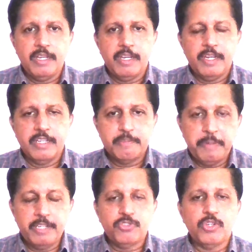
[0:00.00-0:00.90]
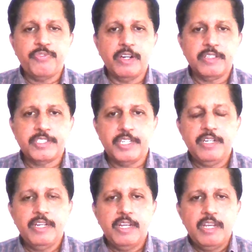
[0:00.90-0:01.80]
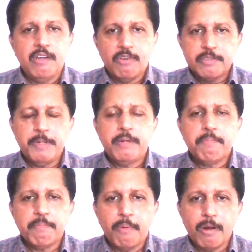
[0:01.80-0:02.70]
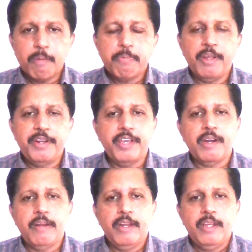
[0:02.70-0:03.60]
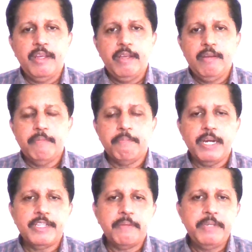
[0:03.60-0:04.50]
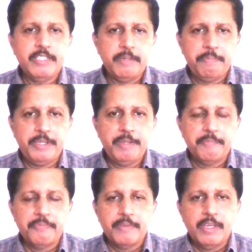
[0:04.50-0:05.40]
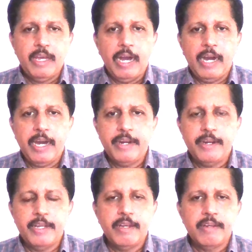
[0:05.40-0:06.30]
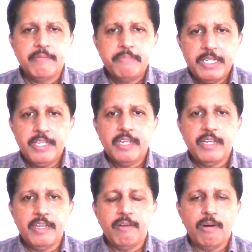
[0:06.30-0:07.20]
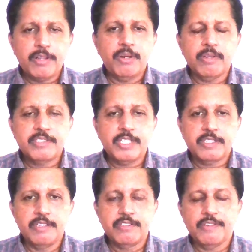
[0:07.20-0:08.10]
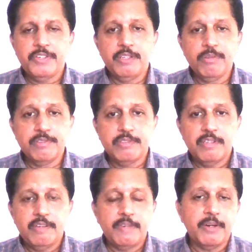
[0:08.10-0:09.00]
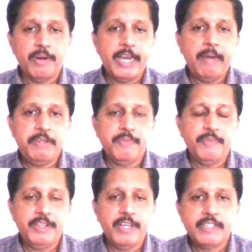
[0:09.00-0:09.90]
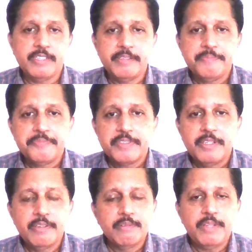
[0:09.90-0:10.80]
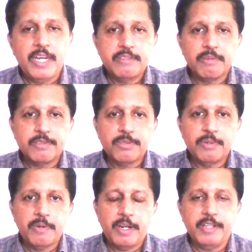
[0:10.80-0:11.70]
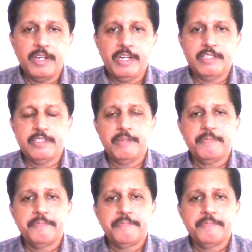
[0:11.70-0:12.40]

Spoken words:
a spiritual function was made more political by the BJP, and many orthodox sections of Hindus were not happy with that. So that is also another reason.